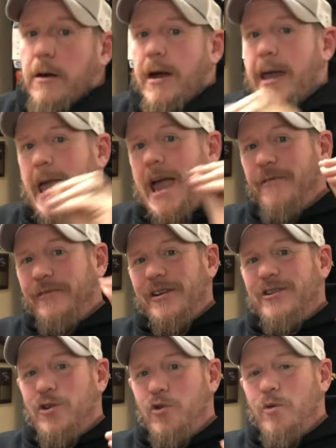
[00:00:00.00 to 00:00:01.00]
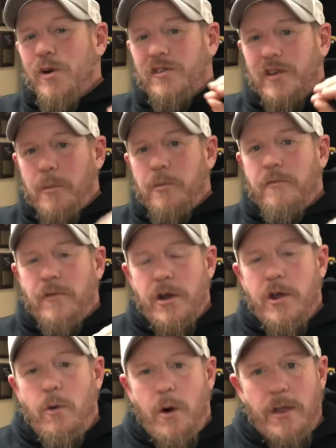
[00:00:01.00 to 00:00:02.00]
I have to do a separate
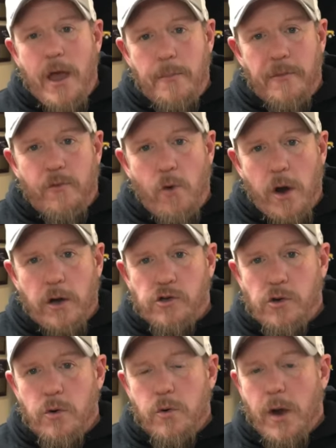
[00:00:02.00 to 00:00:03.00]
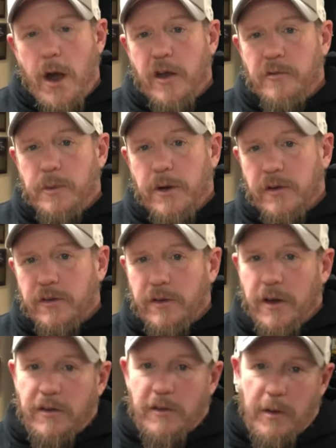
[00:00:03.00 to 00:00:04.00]
video on that before I can show you guys, because
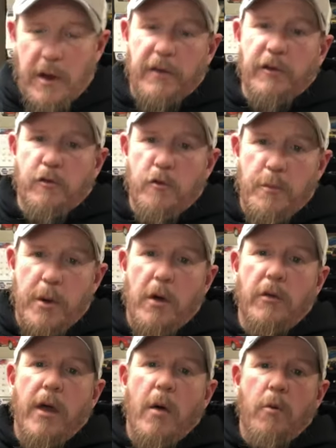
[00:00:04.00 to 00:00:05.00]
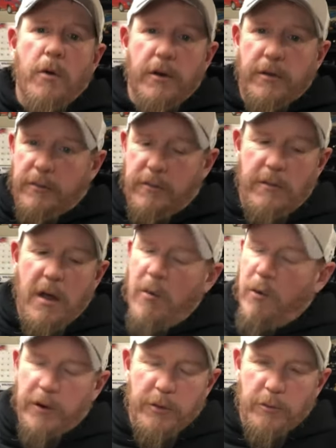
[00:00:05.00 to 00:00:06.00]
it's a group build. I want
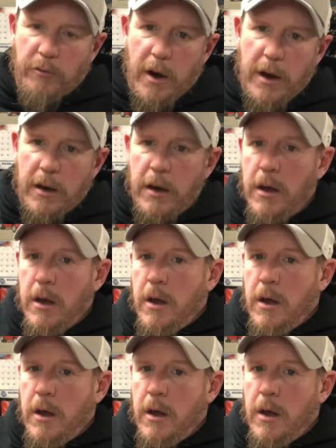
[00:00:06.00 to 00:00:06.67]
to do it right.